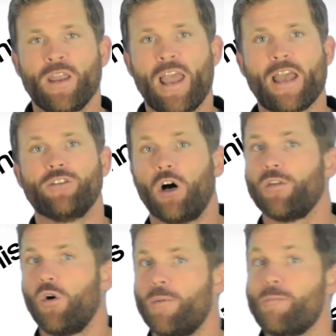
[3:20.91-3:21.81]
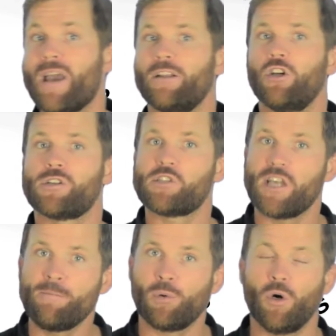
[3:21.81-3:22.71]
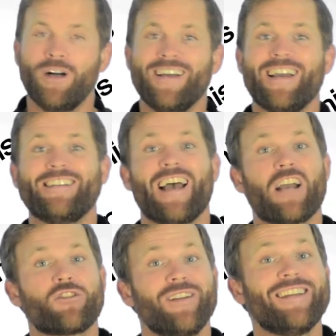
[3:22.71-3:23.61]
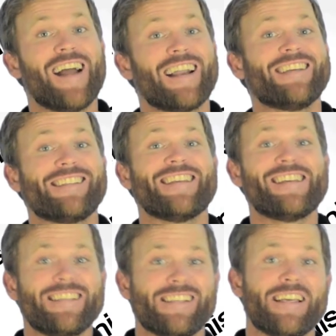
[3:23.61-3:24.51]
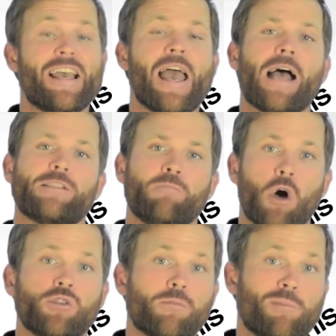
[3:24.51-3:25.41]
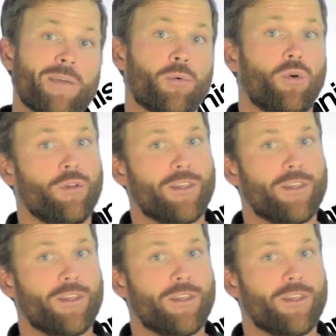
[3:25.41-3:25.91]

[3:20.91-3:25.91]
And although it may look simple, it's actually not as easy as most people